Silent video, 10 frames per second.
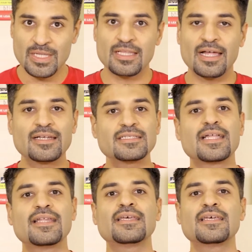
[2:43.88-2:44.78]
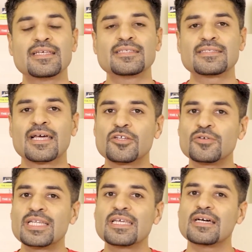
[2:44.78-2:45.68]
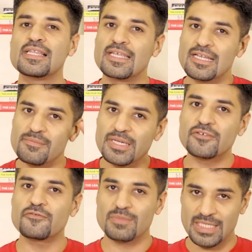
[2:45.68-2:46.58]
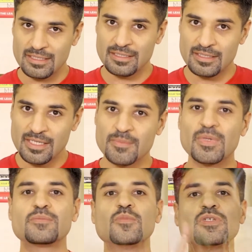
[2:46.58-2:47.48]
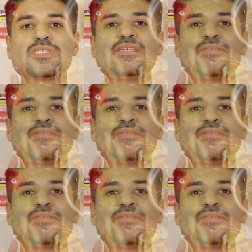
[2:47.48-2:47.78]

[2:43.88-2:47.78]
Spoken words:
The understanding is that you're eating a little bit of meat, but mostly